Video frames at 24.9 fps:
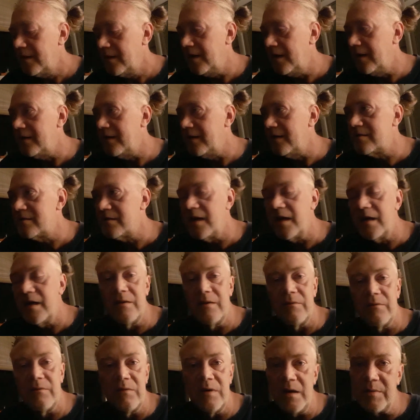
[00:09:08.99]
And it's not
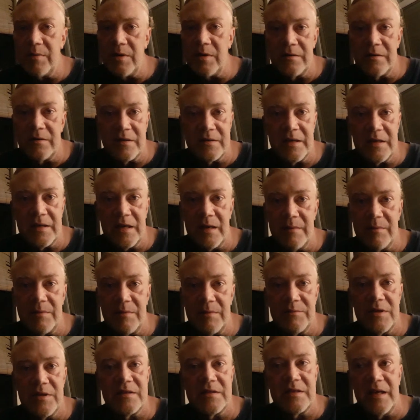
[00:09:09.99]
a rub on you, Sam.
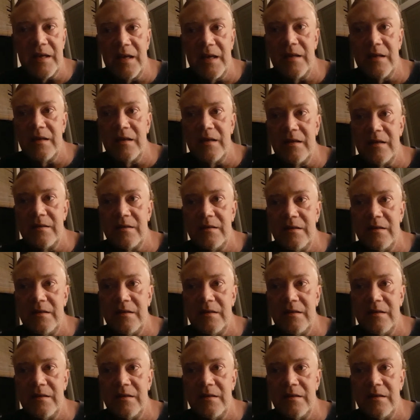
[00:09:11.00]
I'm just saying,